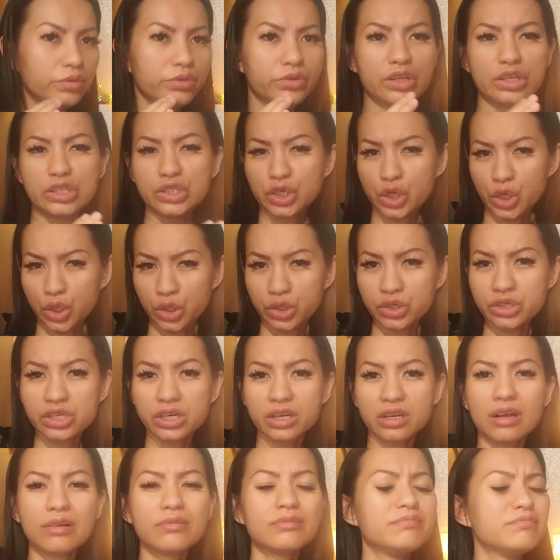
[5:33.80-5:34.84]

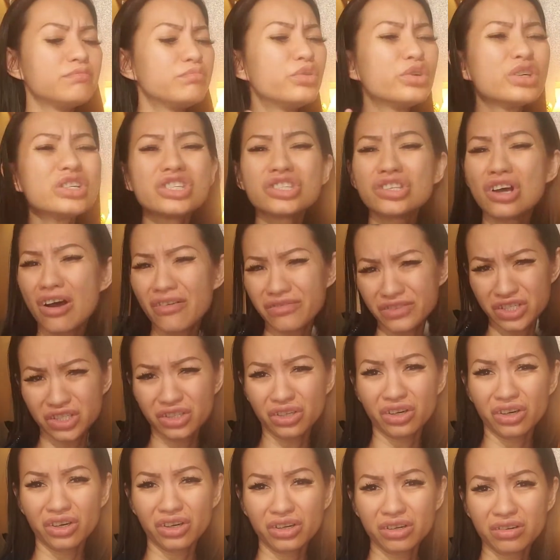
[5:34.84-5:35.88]
detergent, more
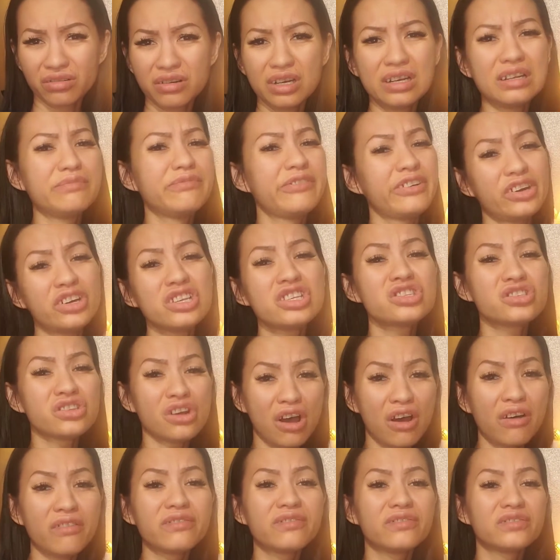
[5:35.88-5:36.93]
softener, very
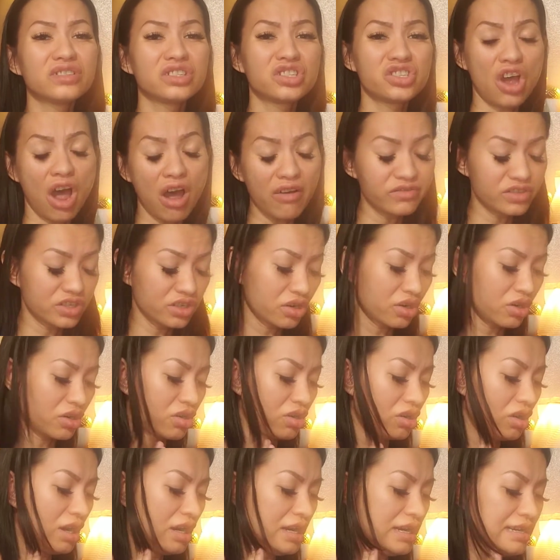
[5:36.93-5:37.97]
soft
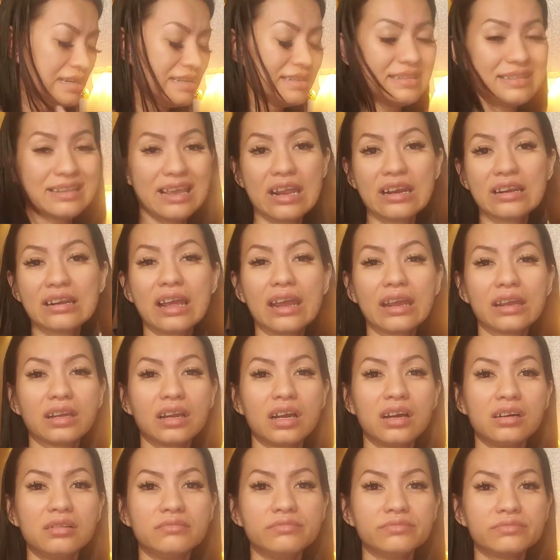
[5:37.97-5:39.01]
softener scent. Like,
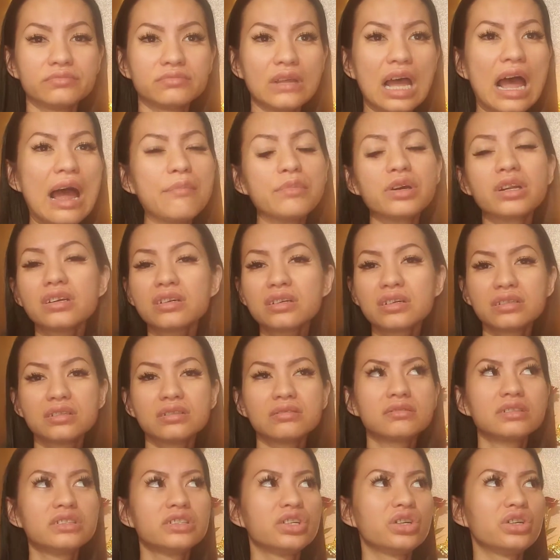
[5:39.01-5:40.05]
um, I'm gonna
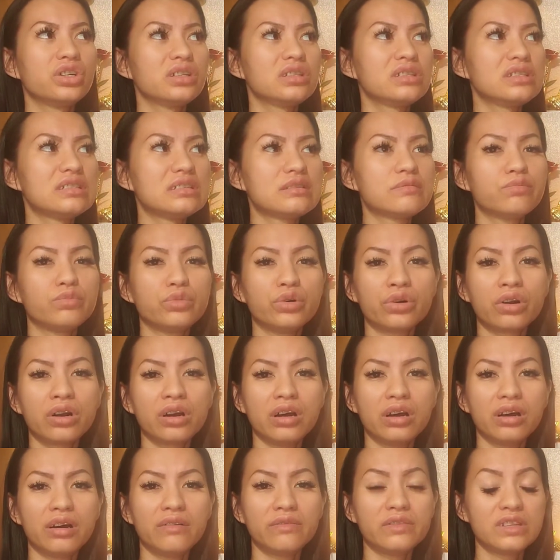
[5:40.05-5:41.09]
consider this more
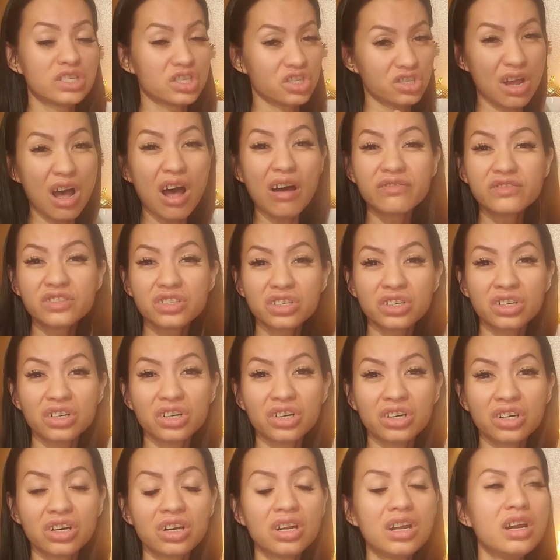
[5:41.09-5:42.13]
of the
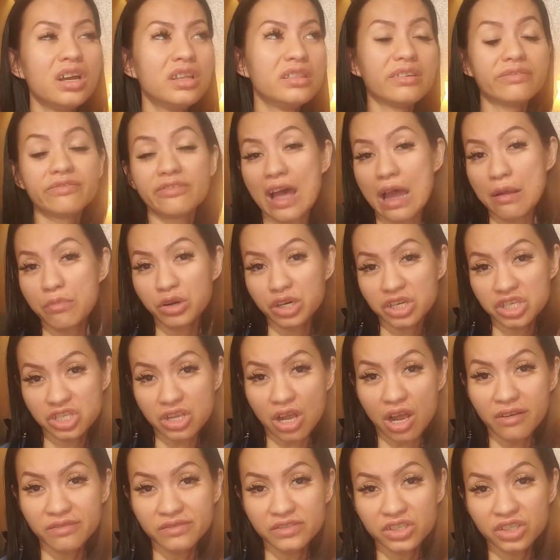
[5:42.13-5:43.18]
softener, the fabric
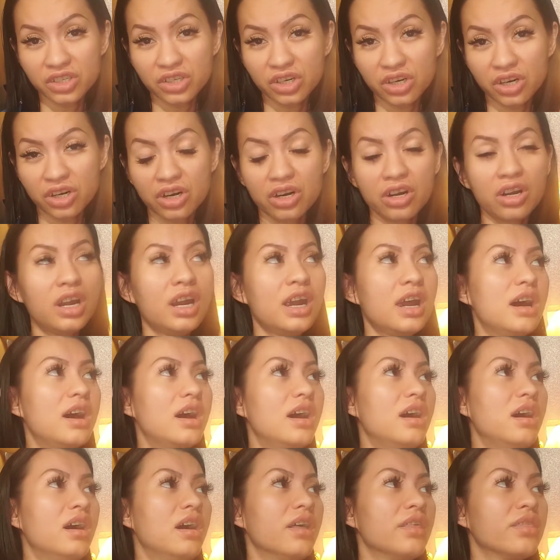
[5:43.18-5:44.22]
softener,
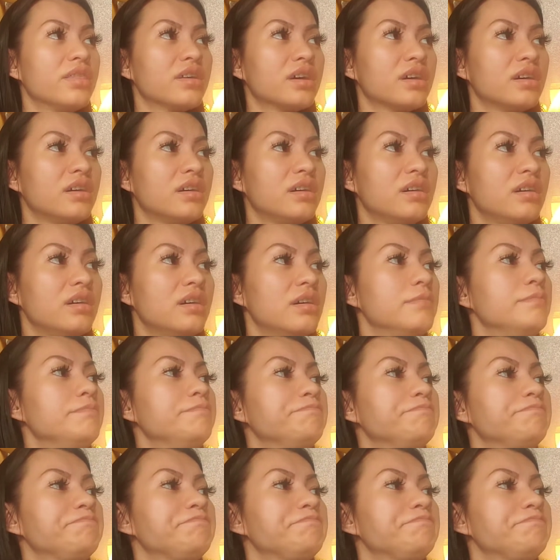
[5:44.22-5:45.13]
uh, the,